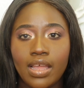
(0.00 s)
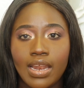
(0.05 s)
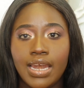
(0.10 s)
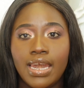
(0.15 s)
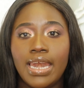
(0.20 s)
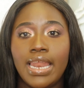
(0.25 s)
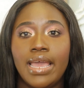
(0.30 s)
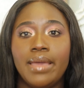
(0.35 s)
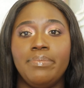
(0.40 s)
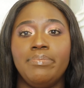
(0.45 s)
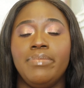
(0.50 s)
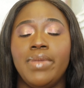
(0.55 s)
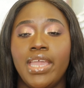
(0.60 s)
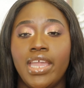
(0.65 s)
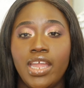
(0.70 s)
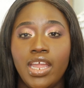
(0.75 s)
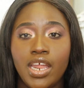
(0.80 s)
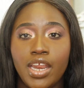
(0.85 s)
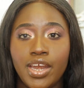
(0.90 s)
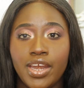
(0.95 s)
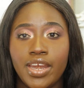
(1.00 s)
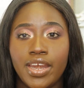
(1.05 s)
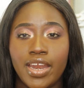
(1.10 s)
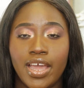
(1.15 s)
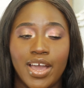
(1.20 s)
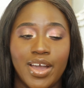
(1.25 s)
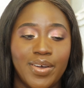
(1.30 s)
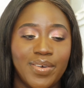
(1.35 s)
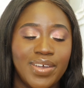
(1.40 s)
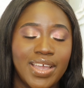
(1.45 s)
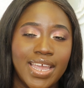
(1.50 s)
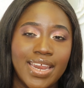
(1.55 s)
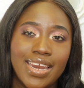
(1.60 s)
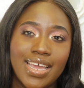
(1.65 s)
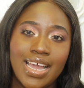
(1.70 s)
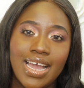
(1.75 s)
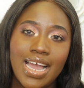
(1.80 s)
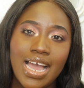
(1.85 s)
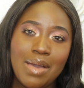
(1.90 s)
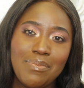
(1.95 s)
let me know in the
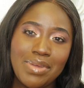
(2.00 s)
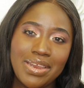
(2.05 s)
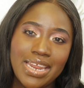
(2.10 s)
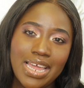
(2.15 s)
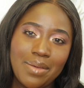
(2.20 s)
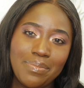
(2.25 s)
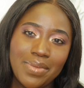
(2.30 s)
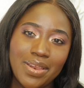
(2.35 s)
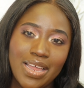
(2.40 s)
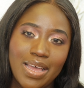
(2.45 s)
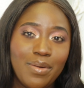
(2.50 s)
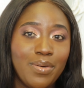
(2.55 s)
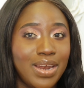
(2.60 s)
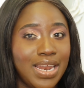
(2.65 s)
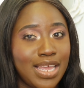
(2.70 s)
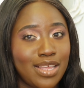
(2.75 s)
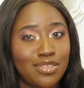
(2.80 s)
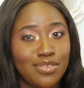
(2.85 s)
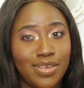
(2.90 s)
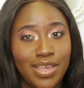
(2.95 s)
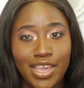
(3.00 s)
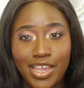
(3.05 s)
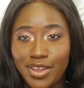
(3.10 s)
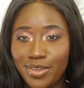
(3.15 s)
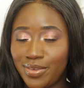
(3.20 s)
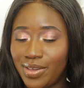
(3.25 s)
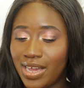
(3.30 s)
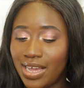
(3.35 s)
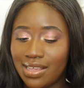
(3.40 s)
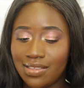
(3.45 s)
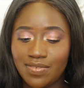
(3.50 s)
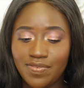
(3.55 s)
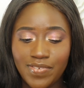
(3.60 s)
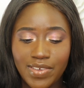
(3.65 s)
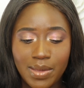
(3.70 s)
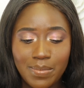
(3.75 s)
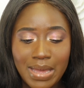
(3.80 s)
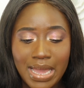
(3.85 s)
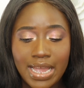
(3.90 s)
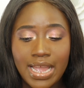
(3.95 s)
comment down below. I would like to hear you guys'
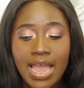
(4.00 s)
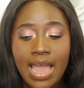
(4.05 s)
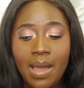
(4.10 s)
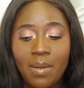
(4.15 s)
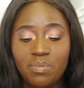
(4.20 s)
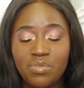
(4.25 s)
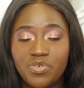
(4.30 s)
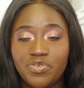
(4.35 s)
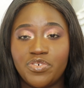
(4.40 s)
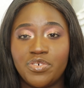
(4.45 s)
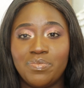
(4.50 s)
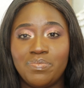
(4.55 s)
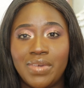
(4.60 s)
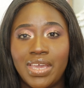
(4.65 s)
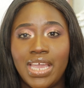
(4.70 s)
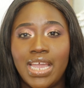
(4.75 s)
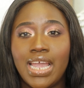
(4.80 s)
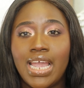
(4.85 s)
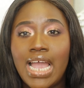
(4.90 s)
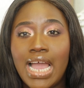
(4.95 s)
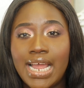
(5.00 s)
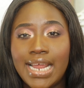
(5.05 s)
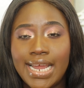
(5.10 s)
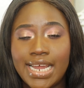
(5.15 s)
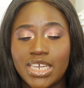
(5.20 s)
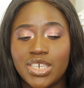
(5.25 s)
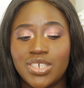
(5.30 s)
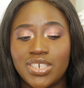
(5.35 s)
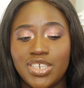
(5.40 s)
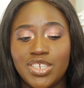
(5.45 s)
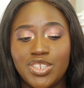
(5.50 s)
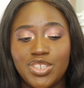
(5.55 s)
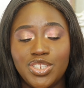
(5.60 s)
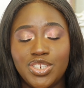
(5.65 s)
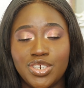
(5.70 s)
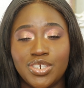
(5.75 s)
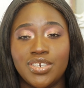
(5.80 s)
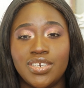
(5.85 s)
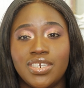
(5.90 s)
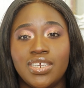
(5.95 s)
feedback. For me, I actually
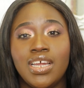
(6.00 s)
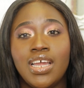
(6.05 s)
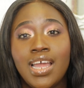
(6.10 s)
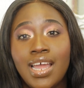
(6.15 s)
do